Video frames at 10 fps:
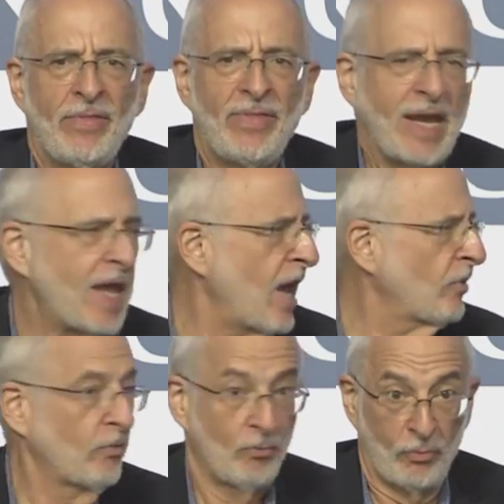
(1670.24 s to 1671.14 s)
they
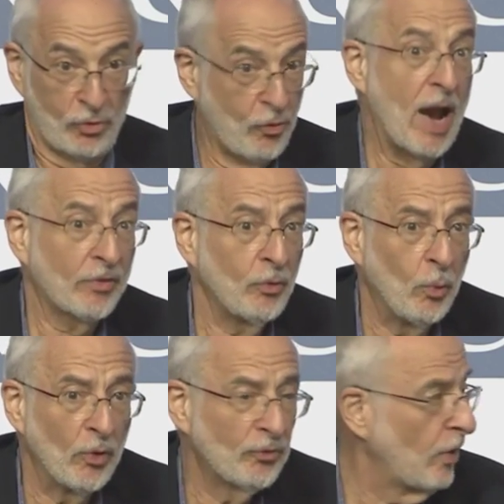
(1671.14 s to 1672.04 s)
can't retract the
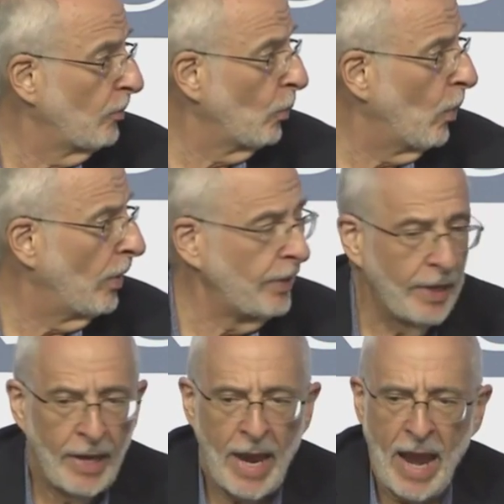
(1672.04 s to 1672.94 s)
words, number one,
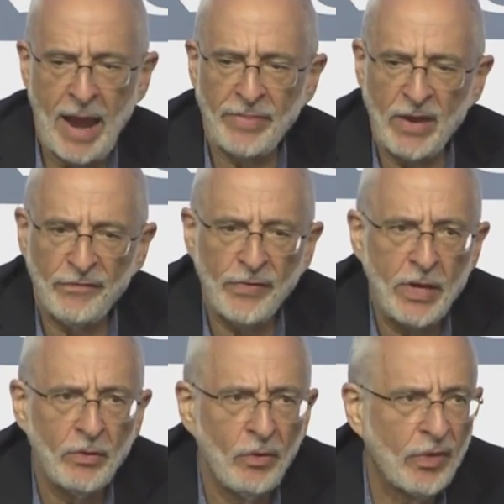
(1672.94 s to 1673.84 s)
and they
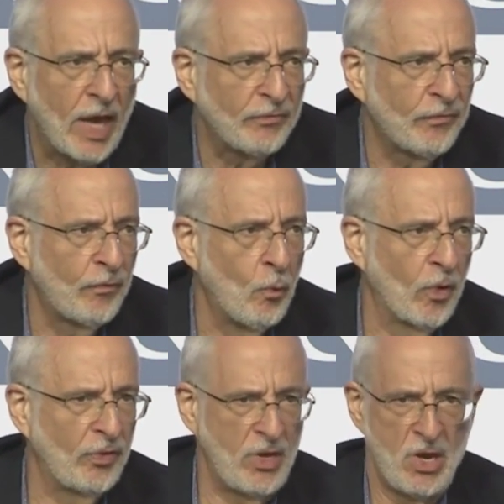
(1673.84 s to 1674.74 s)
feel that
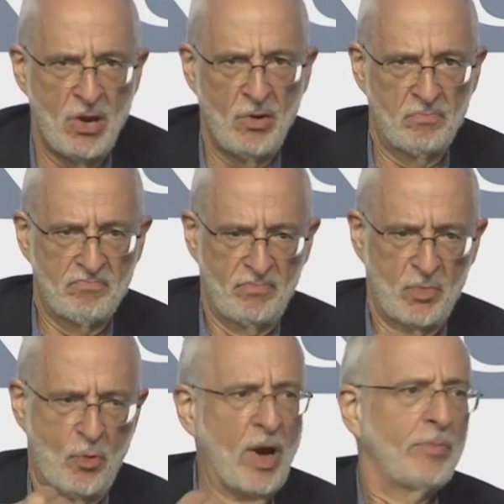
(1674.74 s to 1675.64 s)
for the
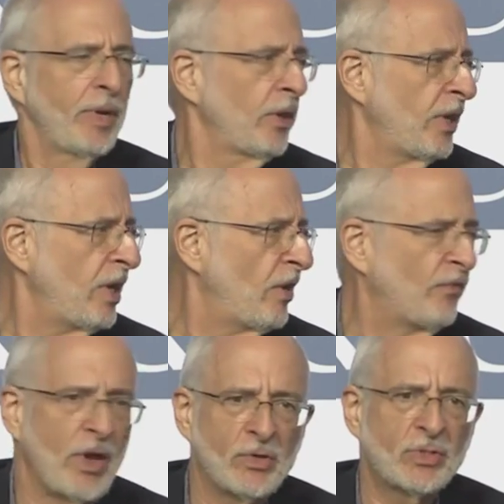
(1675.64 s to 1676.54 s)
credibility
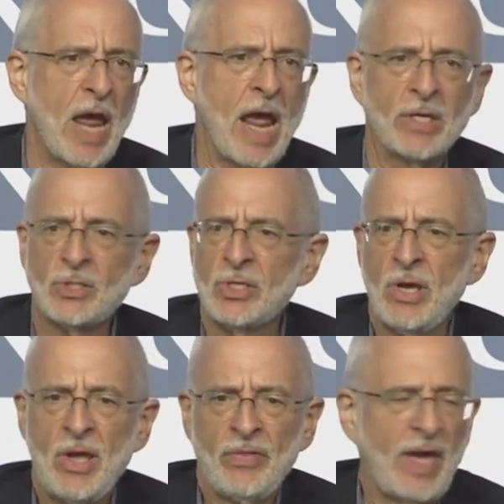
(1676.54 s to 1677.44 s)
of their stance,
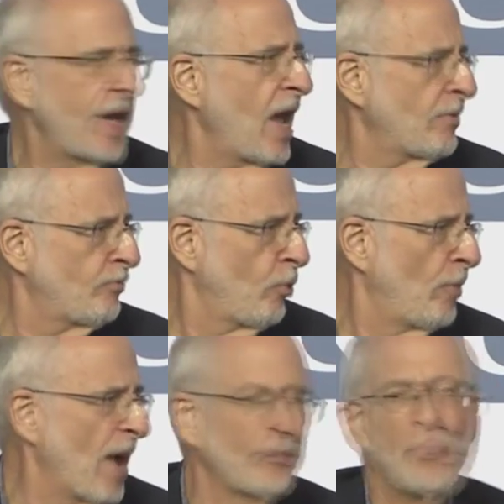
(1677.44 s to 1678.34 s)
they can't pull
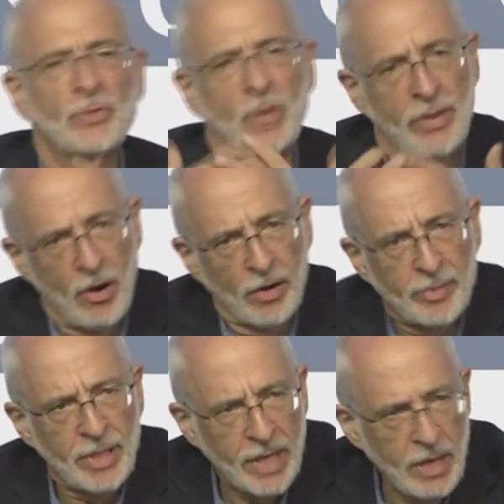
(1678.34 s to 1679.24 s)
back from this. Right? The
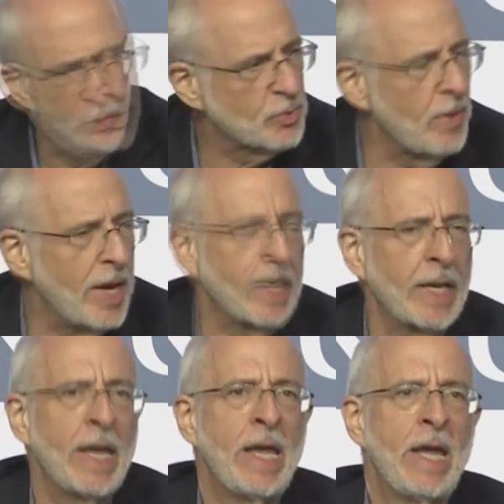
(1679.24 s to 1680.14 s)
argument he was
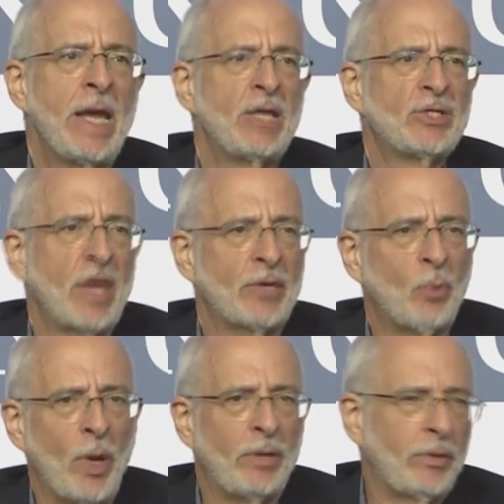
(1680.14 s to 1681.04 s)
making is that
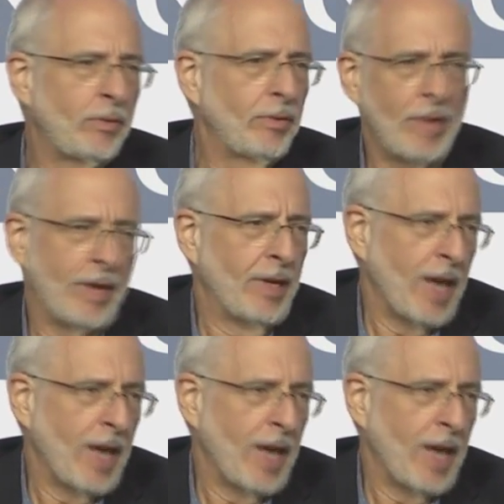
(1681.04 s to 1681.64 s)
when, and